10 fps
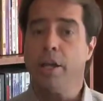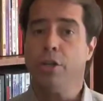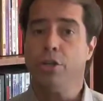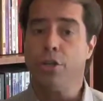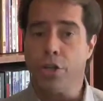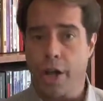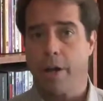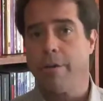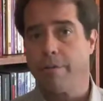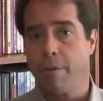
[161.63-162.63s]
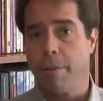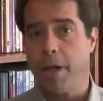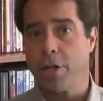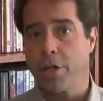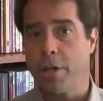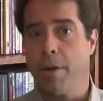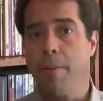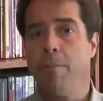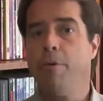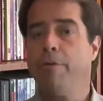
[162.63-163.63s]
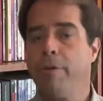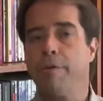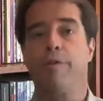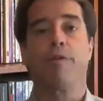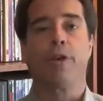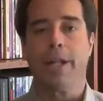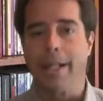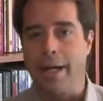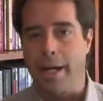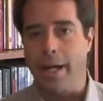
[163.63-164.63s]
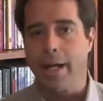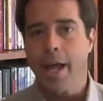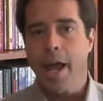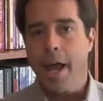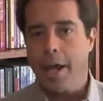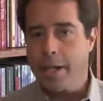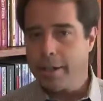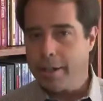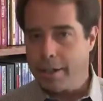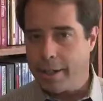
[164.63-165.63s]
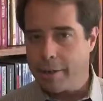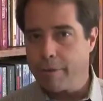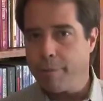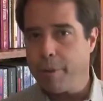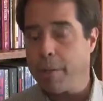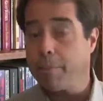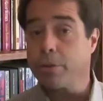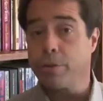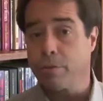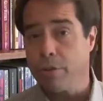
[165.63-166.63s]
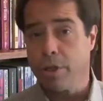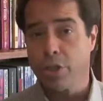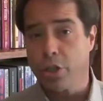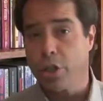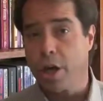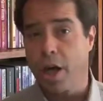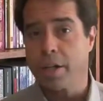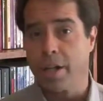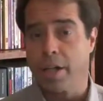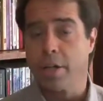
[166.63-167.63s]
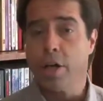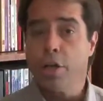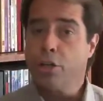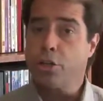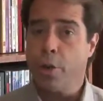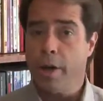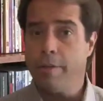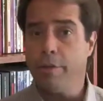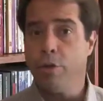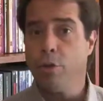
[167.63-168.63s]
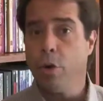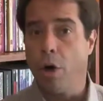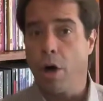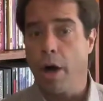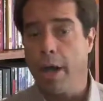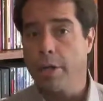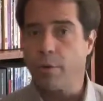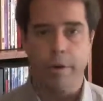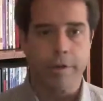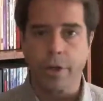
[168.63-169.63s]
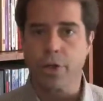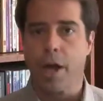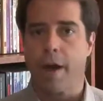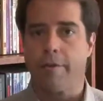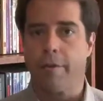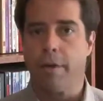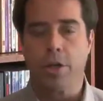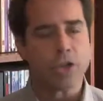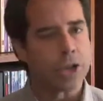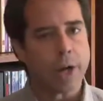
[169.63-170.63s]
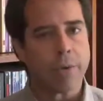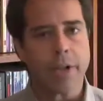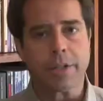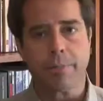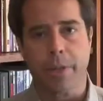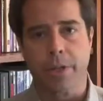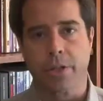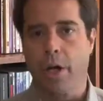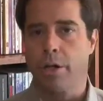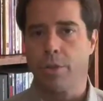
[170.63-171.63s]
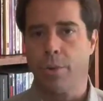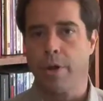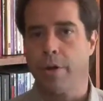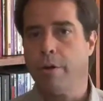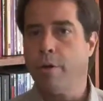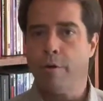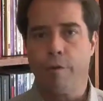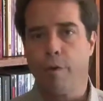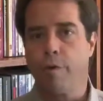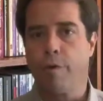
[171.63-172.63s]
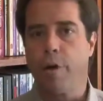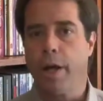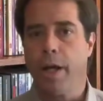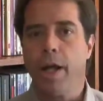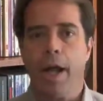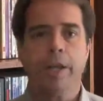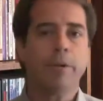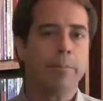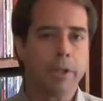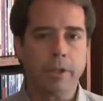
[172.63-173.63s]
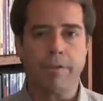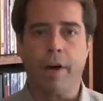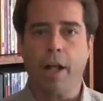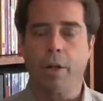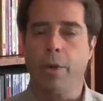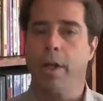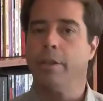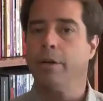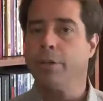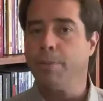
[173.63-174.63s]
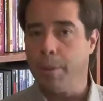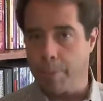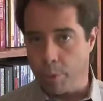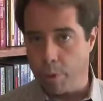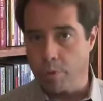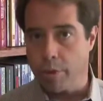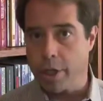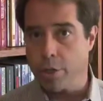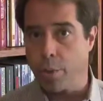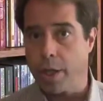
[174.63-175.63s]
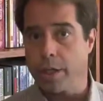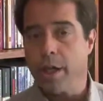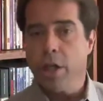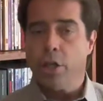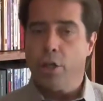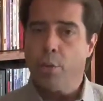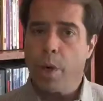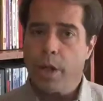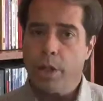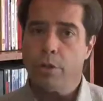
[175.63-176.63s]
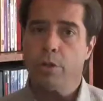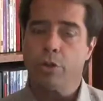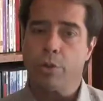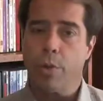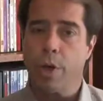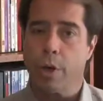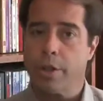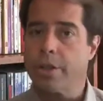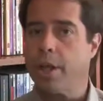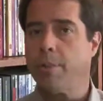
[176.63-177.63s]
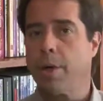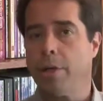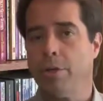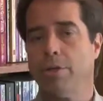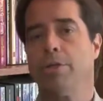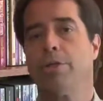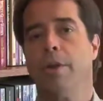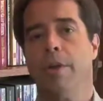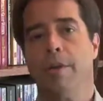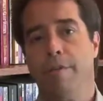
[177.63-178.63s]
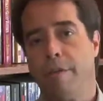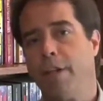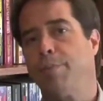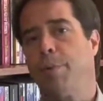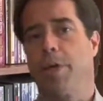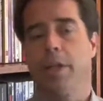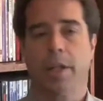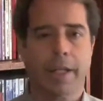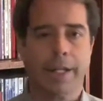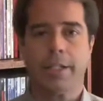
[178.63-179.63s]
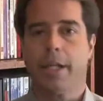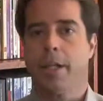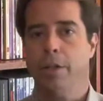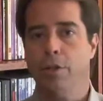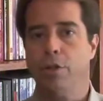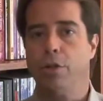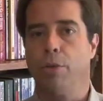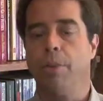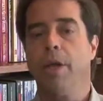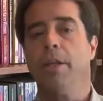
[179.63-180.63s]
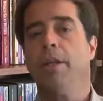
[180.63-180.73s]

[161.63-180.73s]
You share information, move the free line, and give people some real good content. So if you are a terrific chef, share recipes on Twitter for free, and you'll build a following, and those people will retweet. You want to use Twitter the same way you use Facebook and LinkedIn and YouTube.